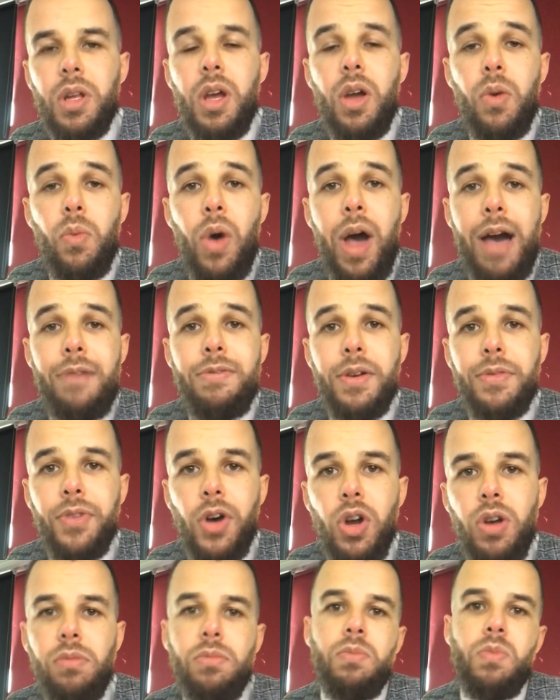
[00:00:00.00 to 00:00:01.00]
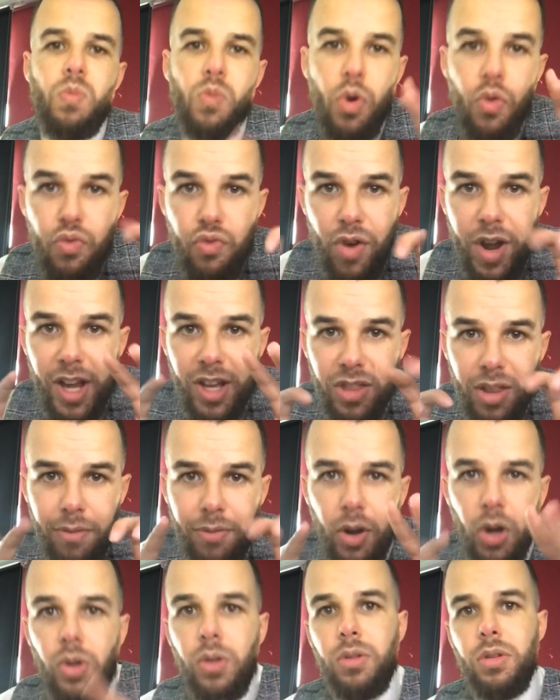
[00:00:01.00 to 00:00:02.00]
We'll have a vote, we'll rig the
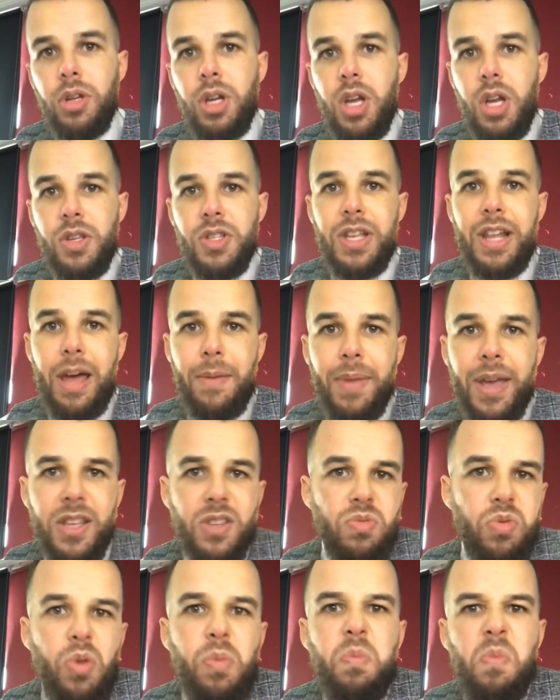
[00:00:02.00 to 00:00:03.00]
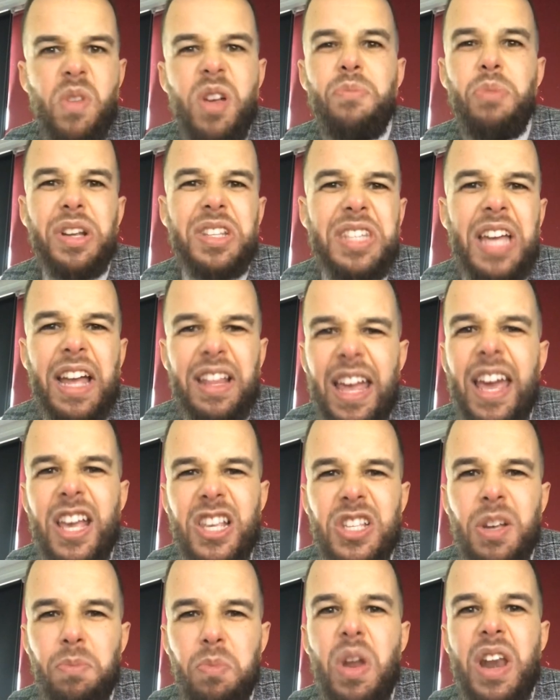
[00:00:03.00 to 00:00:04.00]
vote, so that means we'll pretend that
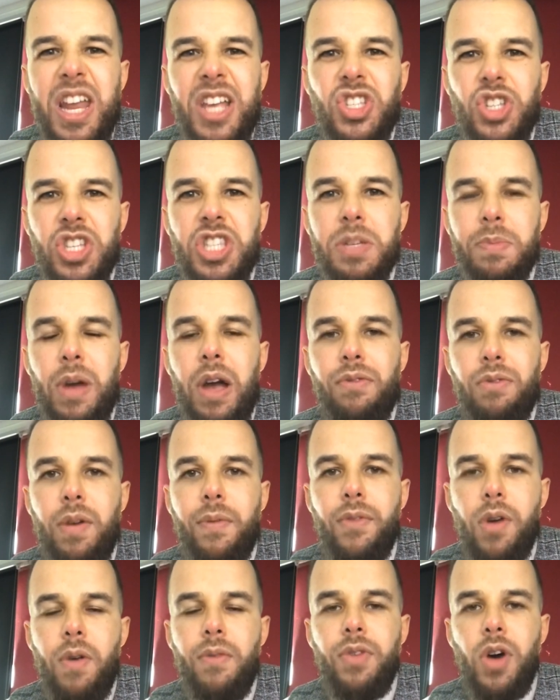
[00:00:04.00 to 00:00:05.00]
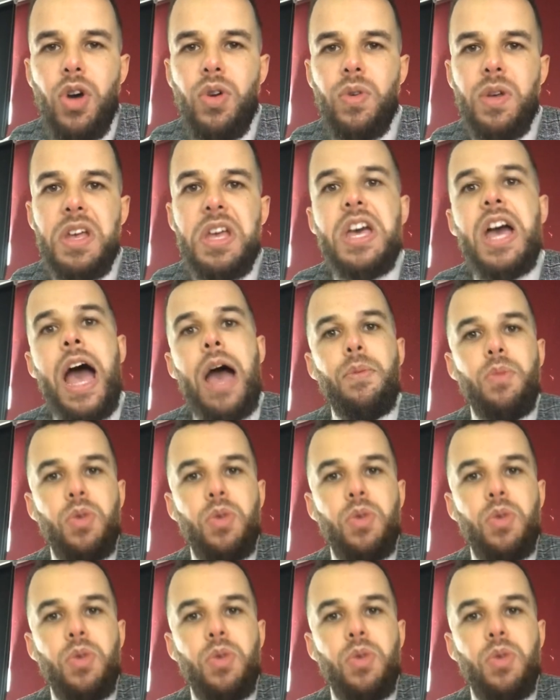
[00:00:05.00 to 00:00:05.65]
it's a legitimate vote, and